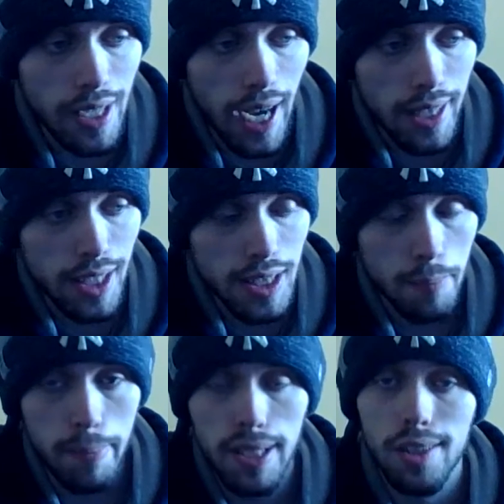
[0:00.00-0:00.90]
I think the
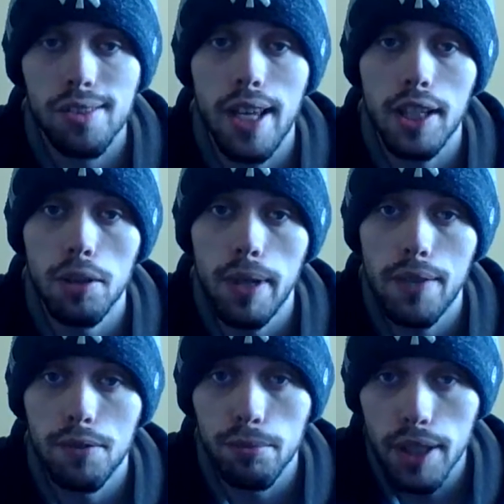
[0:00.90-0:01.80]
biggest
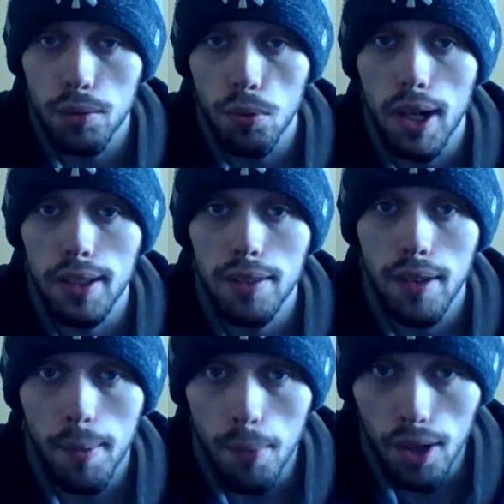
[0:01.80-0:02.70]
takeaway from Week
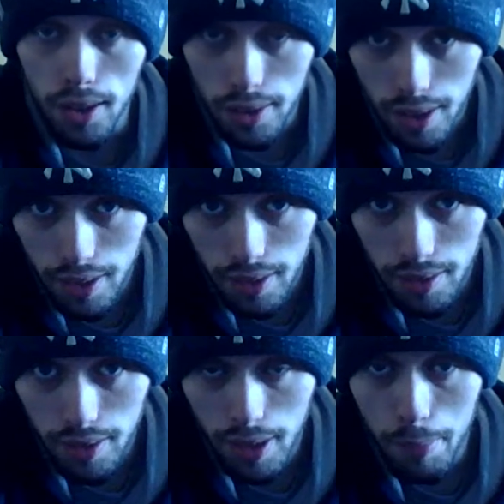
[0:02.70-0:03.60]
1
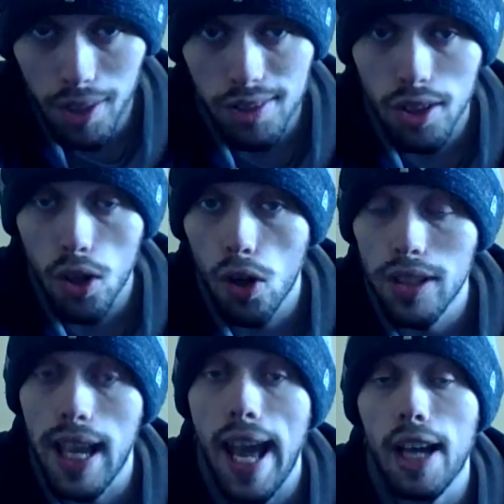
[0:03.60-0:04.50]
amongst all
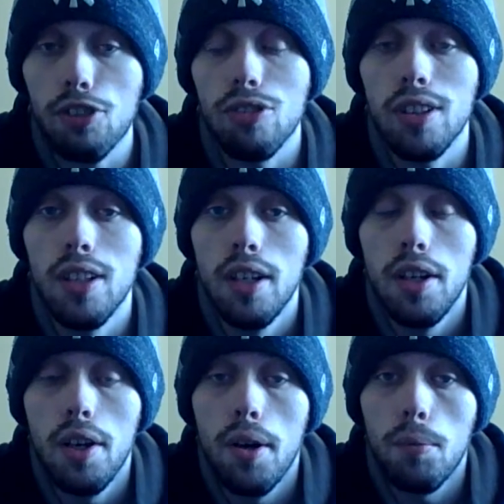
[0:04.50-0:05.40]
the action
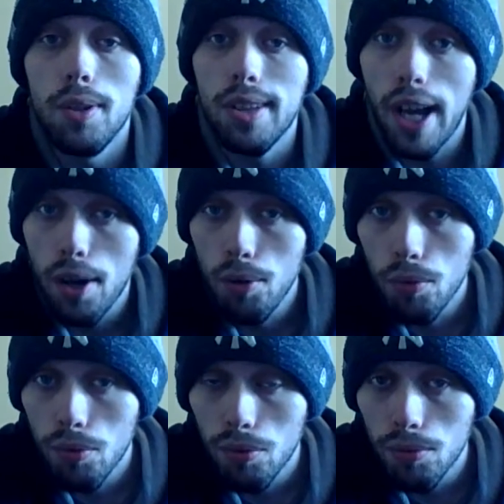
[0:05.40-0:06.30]
was
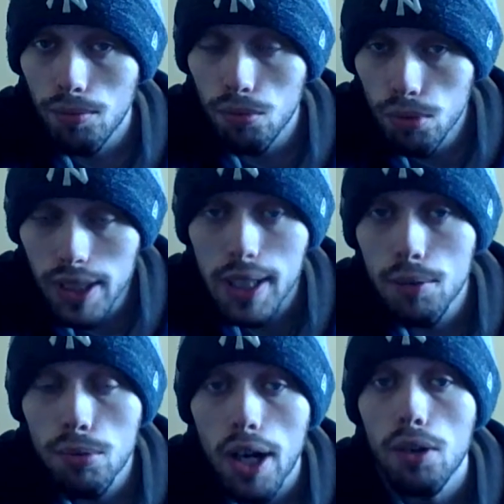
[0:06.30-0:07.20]
how really
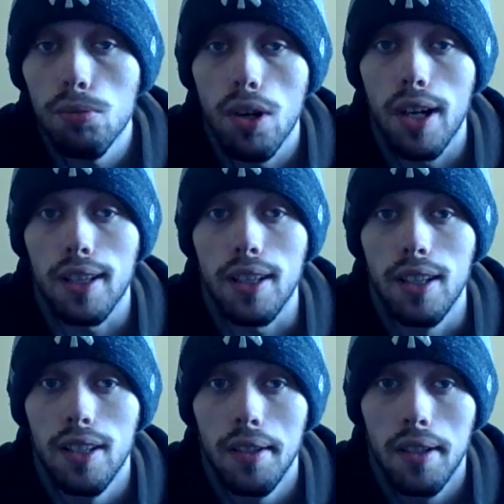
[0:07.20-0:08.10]
well run
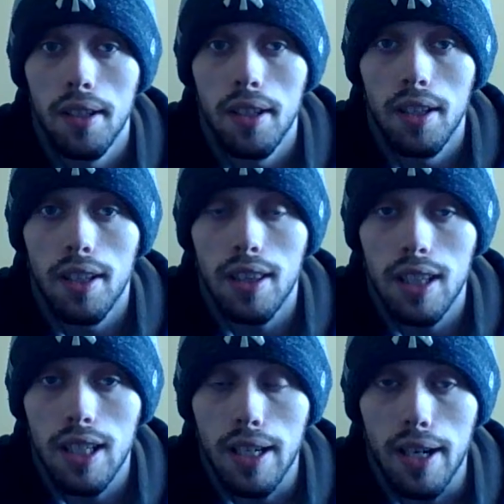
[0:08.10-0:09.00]

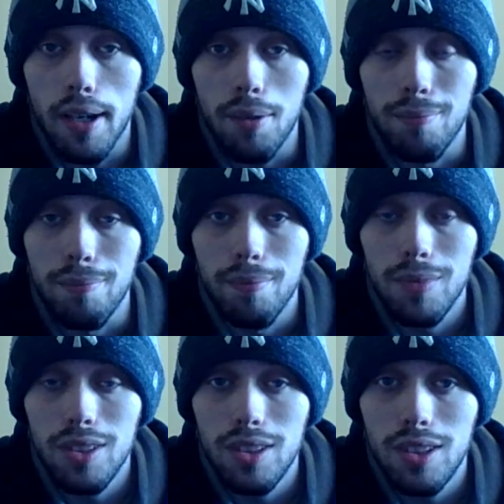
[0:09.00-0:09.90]
the um,
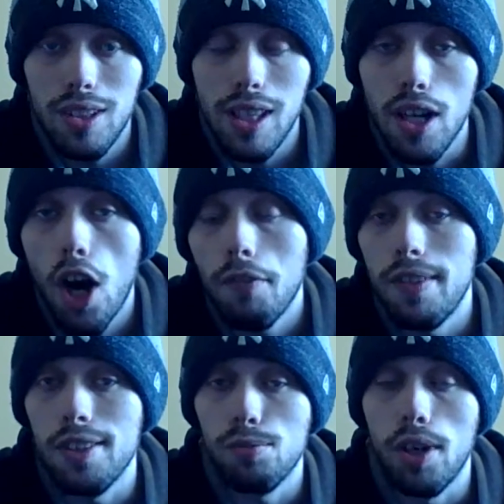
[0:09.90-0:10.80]
the
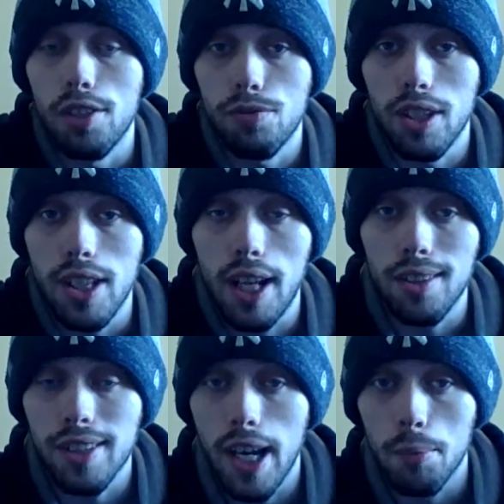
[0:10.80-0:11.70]
offense was for the
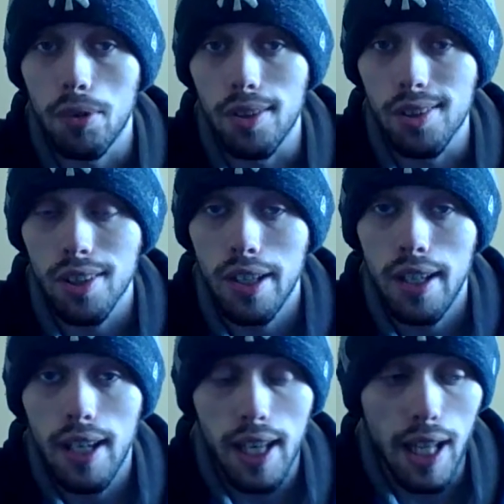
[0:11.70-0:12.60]
Dallas Cowboys,
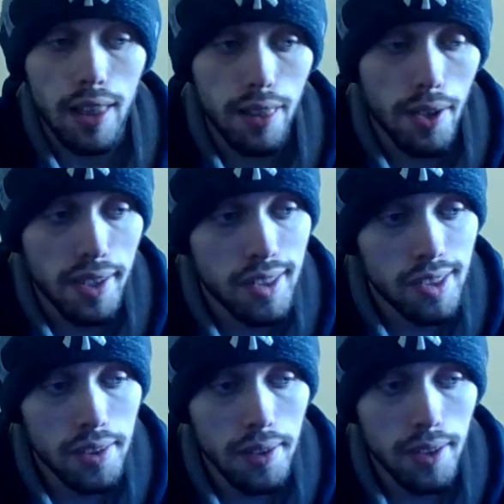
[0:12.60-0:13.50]
and I thought
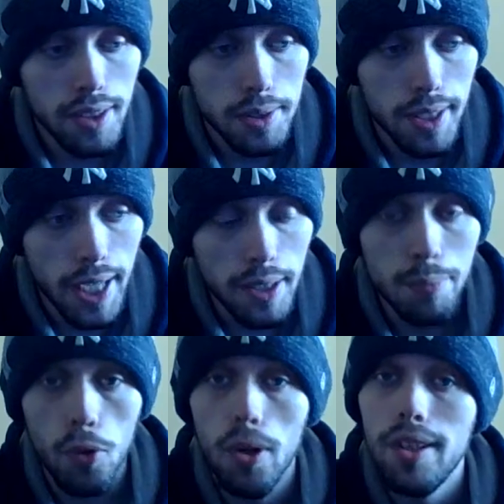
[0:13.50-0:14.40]
Kellen
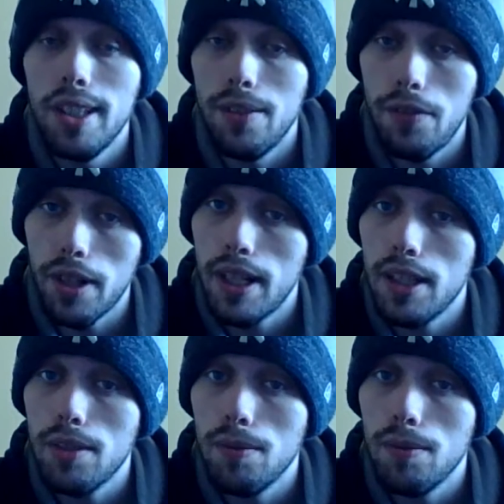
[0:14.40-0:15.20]
Moore did a